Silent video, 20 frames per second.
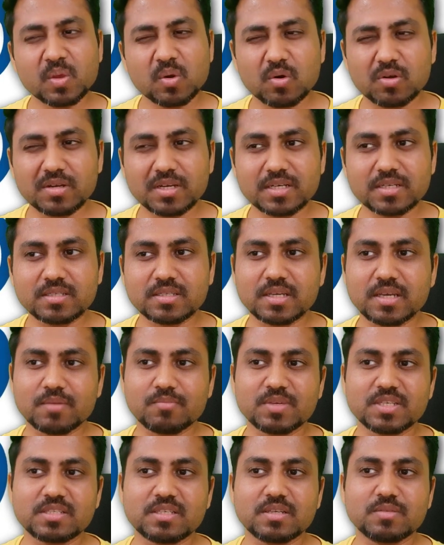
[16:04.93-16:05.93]
Or let us say
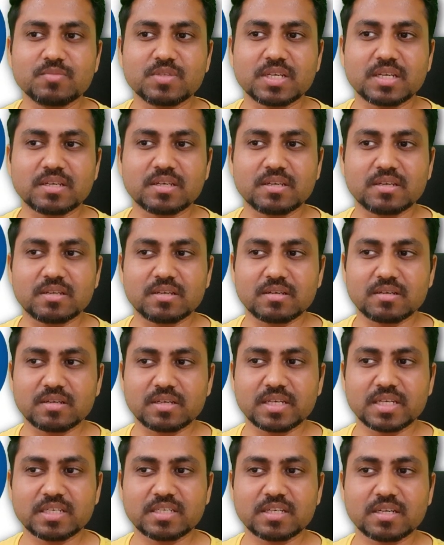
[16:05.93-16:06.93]
MS Teams and
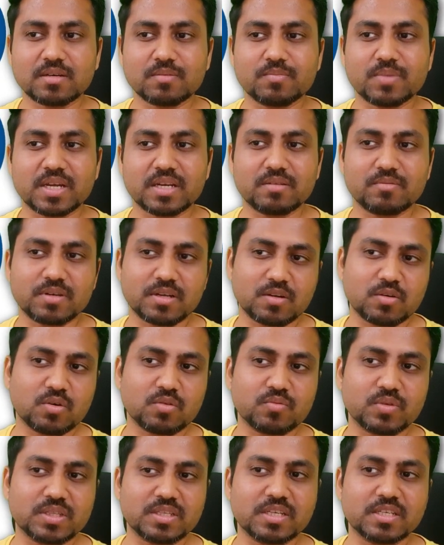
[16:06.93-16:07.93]
GitHub, and
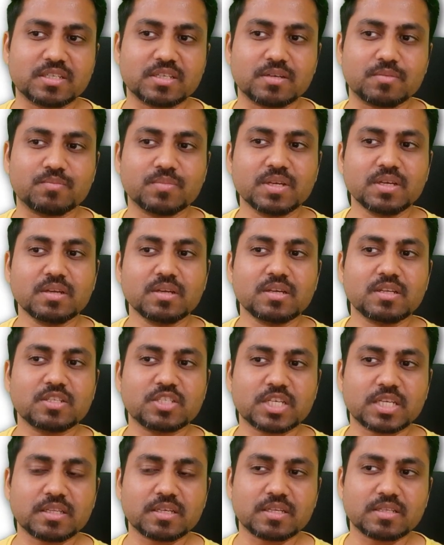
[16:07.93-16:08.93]
along with GitHub,
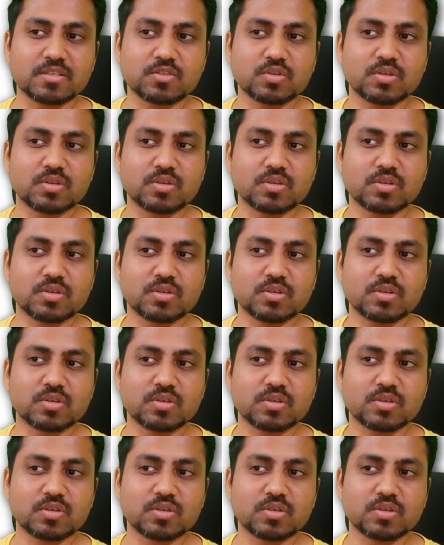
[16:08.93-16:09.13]
Jenkins.